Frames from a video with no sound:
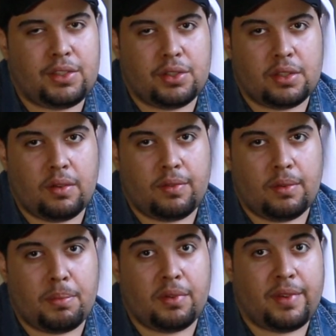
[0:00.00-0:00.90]
detach
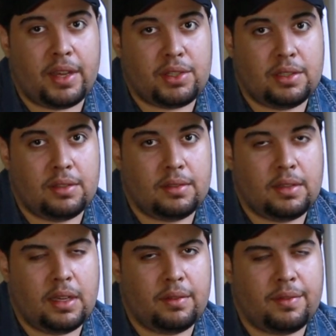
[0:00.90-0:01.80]
yourself from
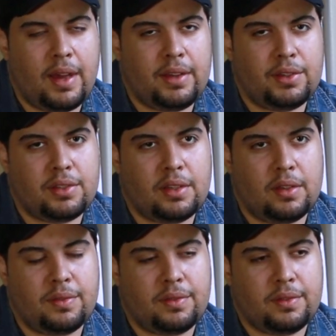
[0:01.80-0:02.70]
perfection and find
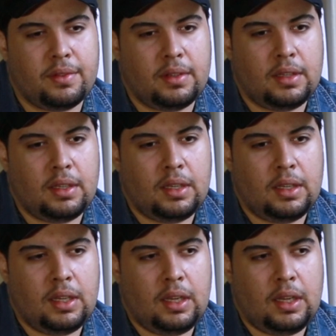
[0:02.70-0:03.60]
yourself
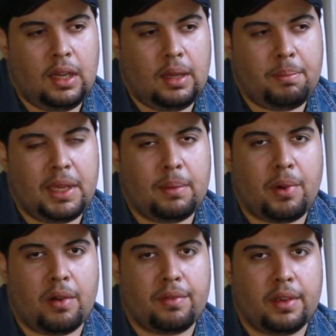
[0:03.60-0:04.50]

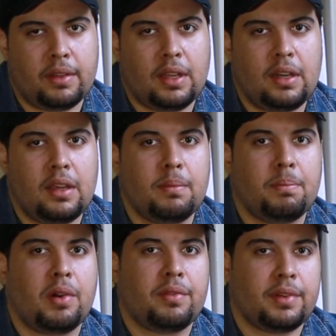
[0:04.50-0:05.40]
being perfect in
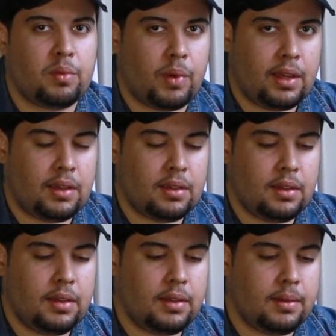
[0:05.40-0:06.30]
an imperfect
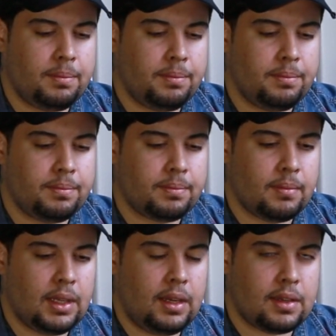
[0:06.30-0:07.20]
way.
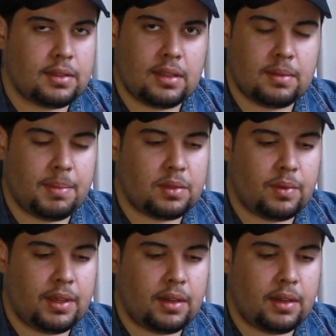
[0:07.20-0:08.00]
I guess that's